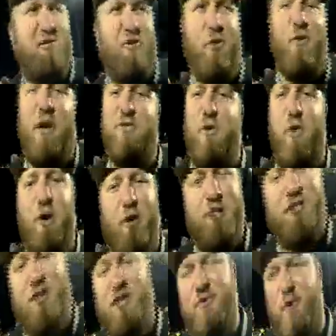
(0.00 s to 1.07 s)

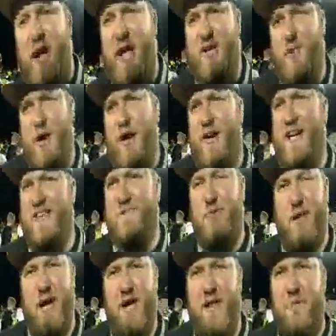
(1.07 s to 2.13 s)
That's the way our kids
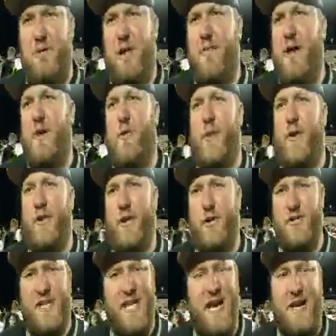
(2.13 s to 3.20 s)
play. They play better when they're
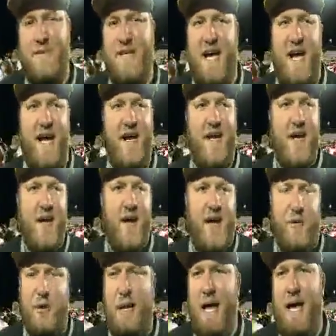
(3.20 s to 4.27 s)
loose and not uptight
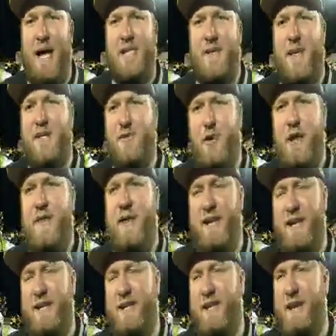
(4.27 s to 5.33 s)
and relaxed, and that's the way they
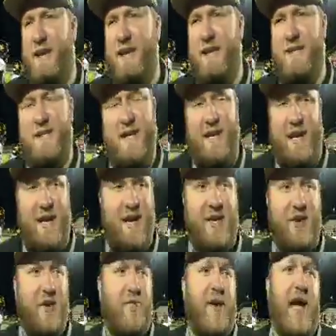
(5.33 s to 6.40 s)
did it tonight. And this, again,
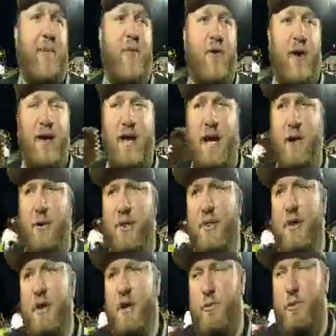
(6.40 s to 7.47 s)
they couldn't be happier right now
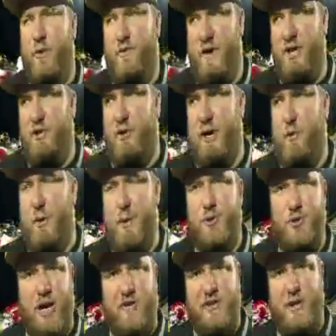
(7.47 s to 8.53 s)
with the victory. We're in the
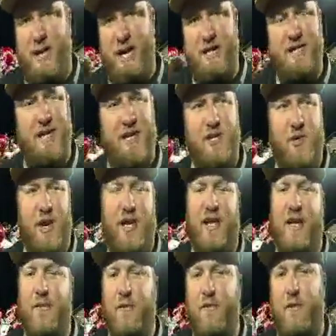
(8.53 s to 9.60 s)
driver's seat, like I said, so we got to
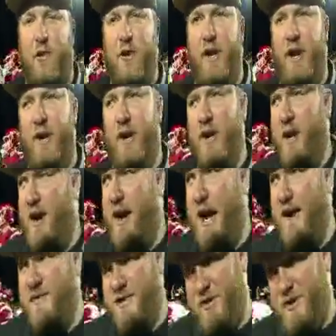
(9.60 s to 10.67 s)
keep moving forward here.
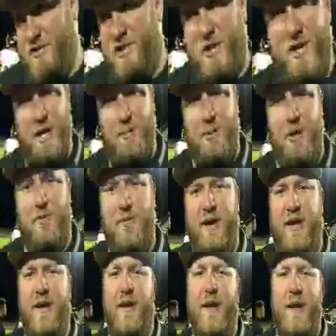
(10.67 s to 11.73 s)
Obviously, things up a little
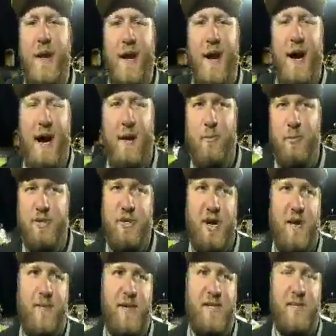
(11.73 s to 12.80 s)
bit. We still
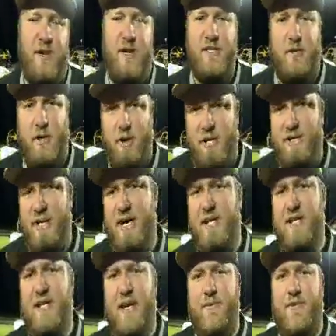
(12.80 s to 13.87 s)
got to beat some other
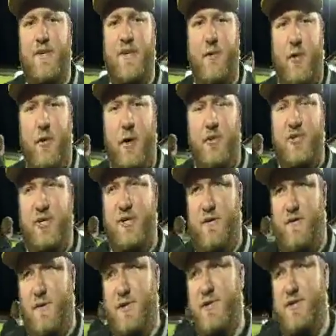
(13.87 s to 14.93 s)
ACAC teams to get what we won, which is the
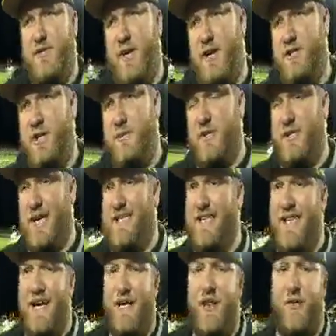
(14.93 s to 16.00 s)
first champ since
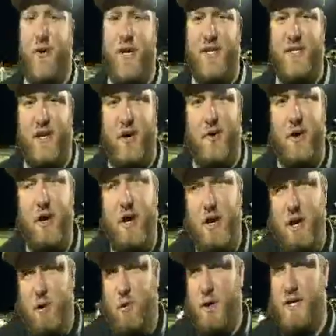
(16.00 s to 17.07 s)
1993. So
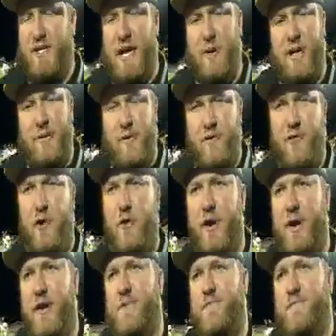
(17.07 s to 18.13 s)
we're excited to keep moving
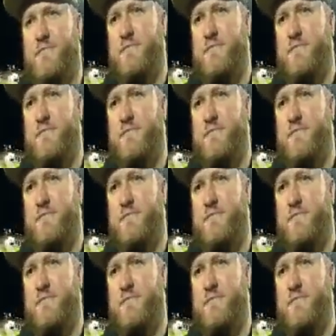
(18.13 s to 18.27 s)
forward here.